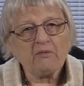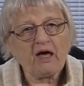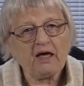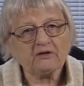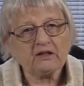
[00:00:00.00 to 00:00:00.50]

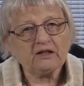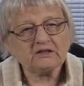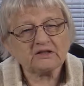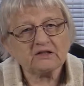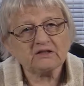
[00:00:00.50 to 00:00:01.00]
And
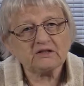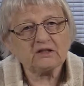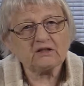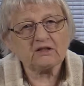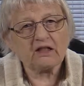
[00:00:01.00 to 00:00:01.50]
it's
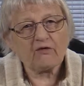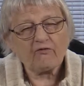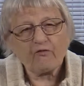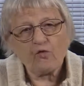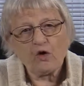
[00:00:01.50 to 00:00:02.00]
considered that
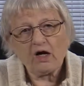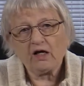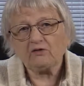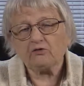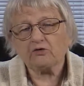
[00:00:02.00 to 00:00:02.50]

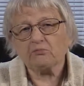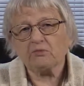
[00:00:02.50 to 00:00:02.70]
400